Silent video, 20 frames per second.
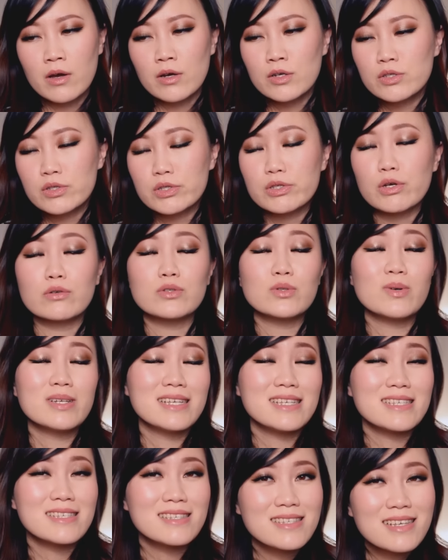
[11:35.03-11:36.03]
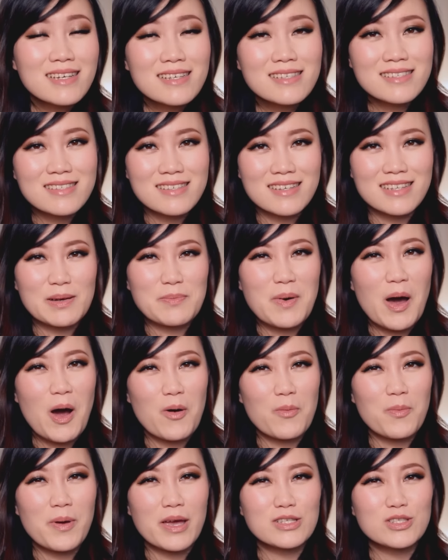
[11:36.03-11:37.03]
So 2016, I'm
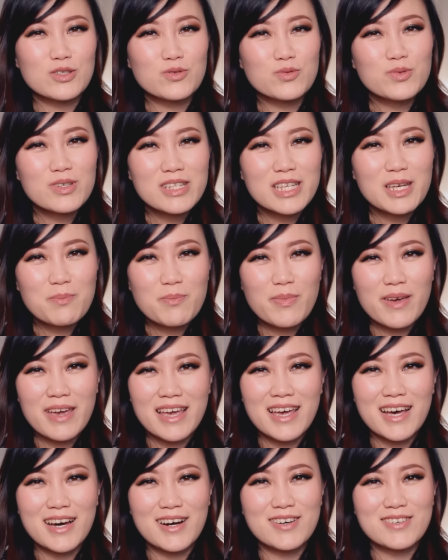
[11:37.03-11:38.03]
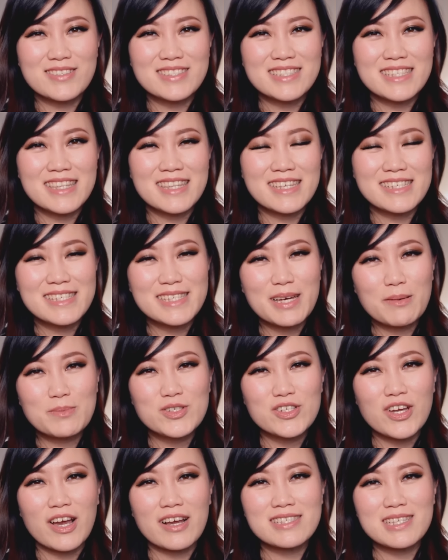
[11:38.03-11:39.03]
hoping to really pick out the
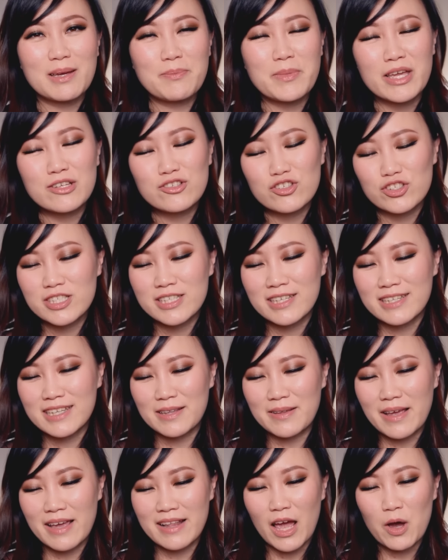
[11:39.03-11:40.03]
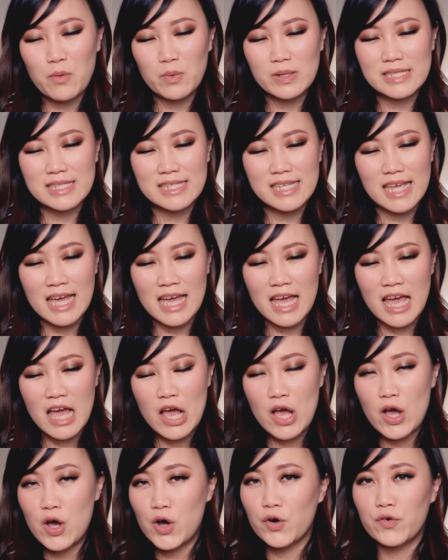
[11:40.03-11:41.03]
subjects I'm interested in. And I would say
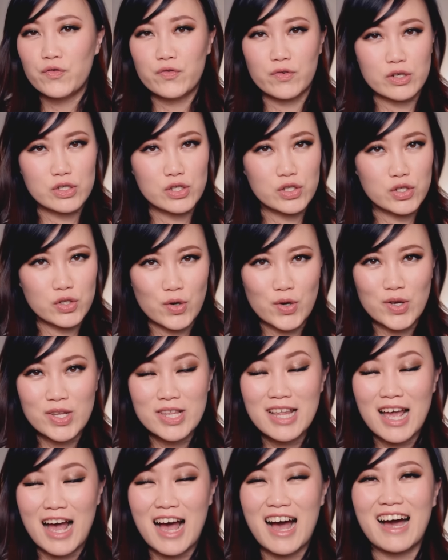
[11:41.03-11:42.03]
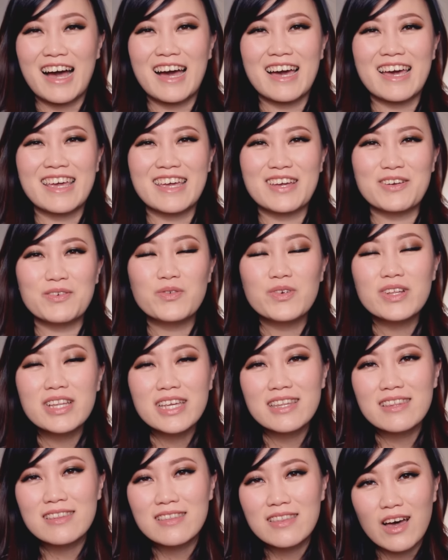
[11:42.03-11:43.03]
for certain, I
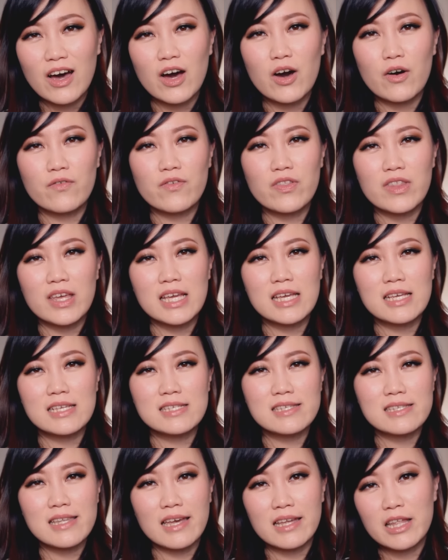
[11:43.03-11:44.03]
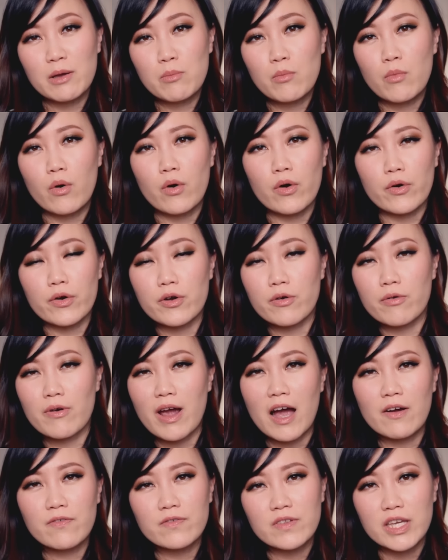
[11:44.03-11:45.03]
really love the slightly more
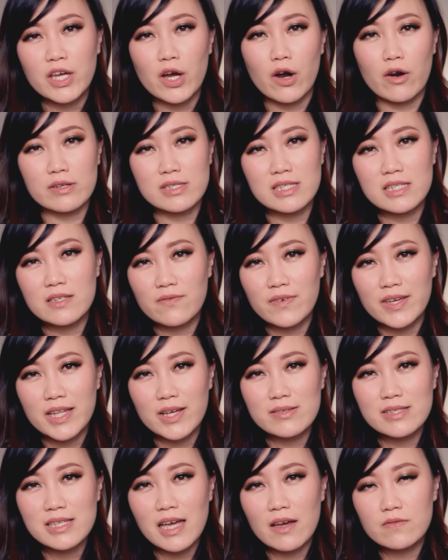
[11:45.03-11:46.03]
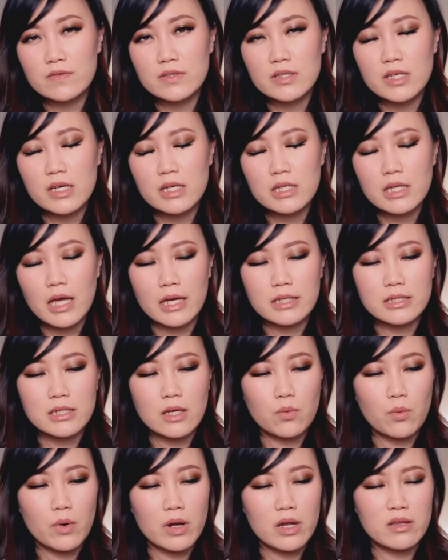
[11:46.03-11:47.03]
crafty artsy videos I've done. I
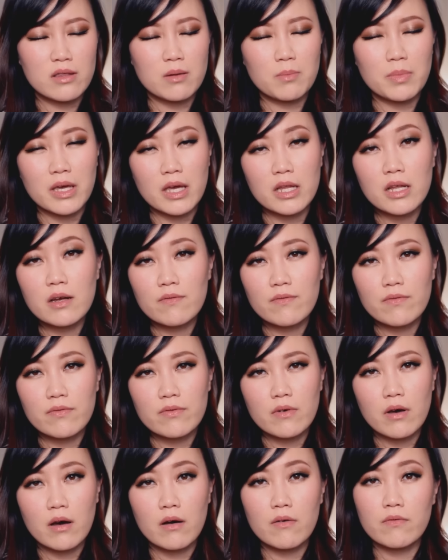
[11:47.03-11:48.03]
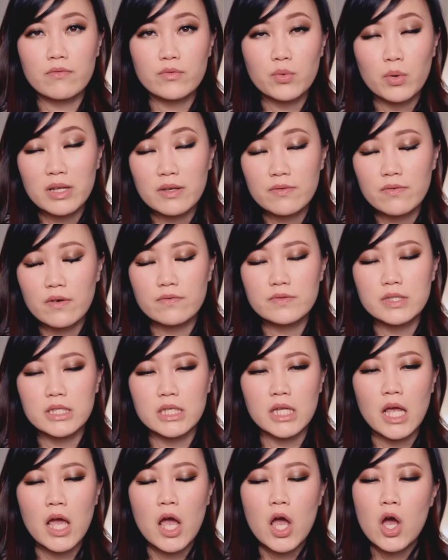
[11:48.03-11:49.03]
did one in the beginning of, of
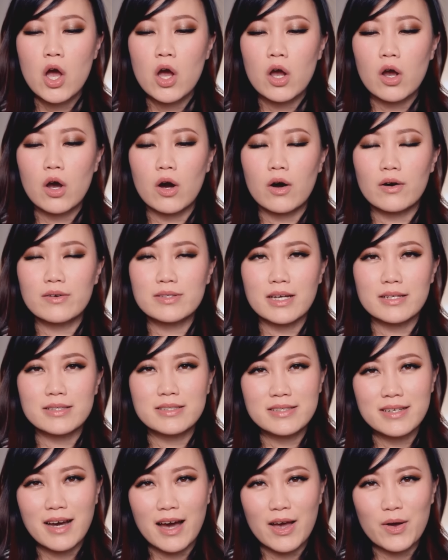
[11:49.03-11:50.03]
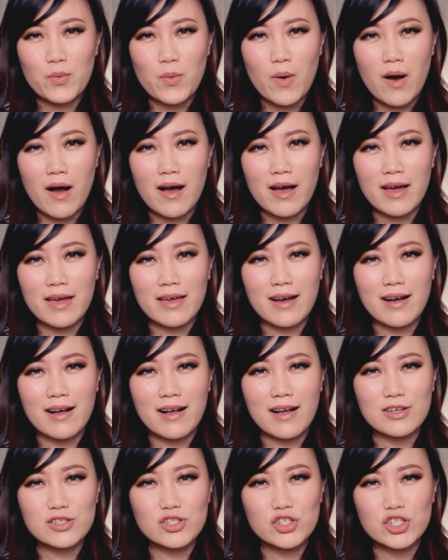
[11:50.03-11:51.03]
2015 called a DIY
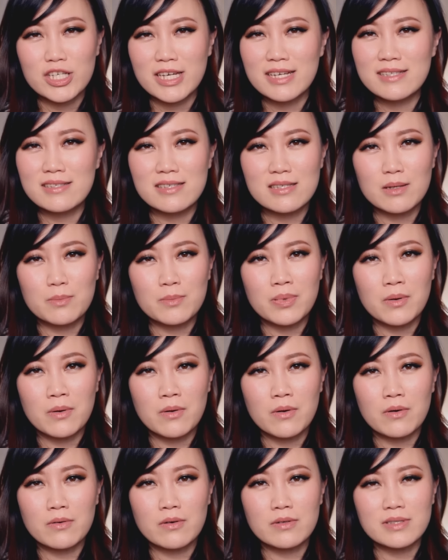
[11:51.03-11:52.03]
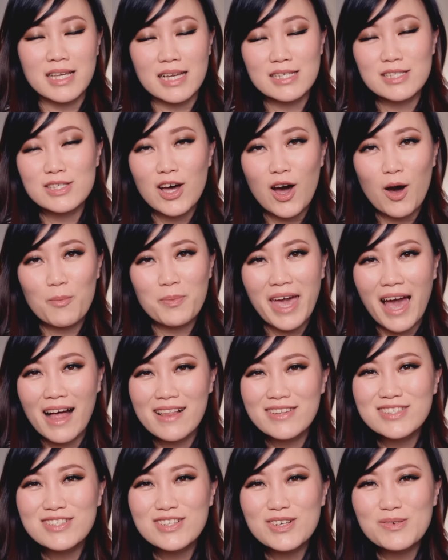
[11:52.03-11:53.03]
uh, Chic and Simple desktop
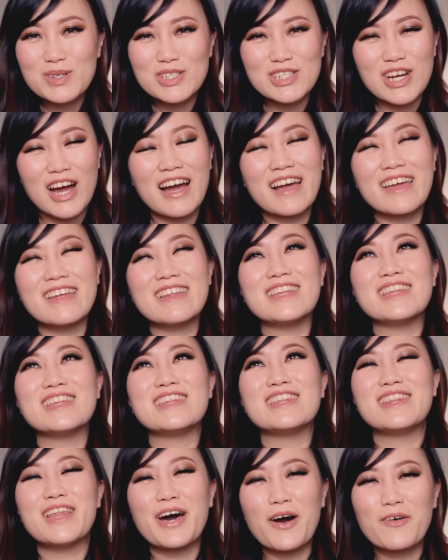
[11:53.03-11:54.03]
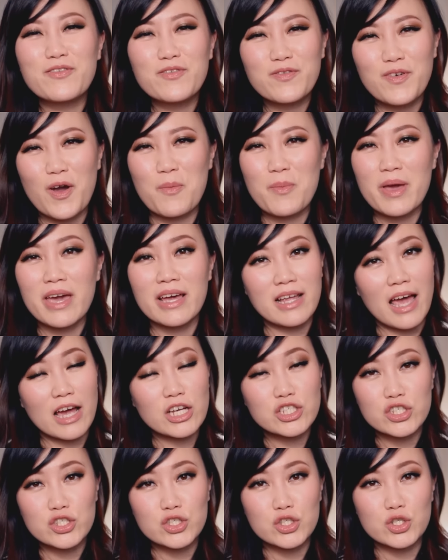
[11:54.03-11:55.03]
calendar, which I loved filming and
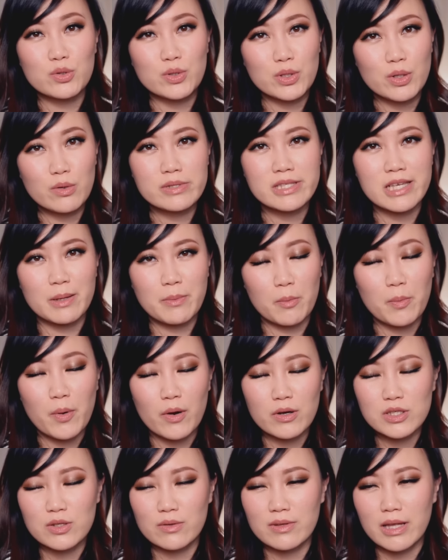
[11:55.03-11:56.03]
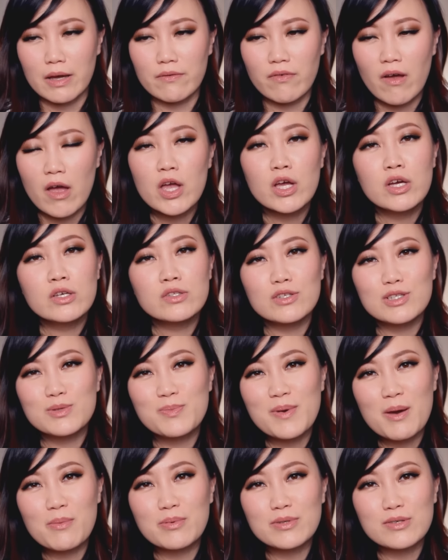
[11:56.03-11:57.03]
actually do use in my personal life. So
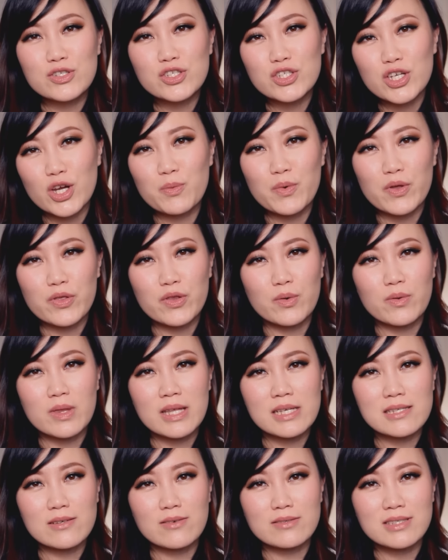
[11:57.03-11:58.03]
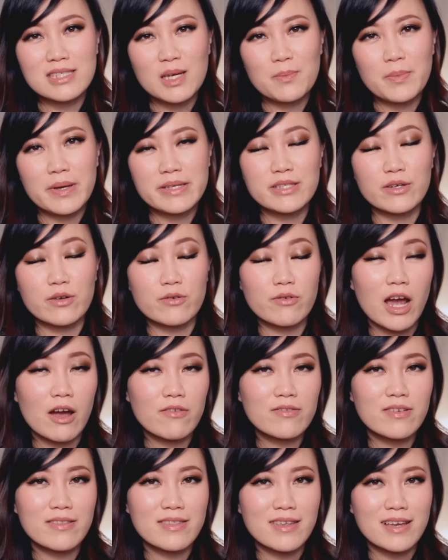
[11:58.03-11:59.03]
to be able to share with you these little tidbits and
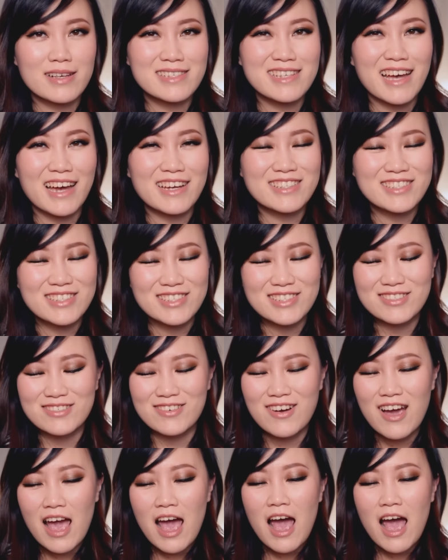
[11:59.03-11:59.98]
crafty things I do.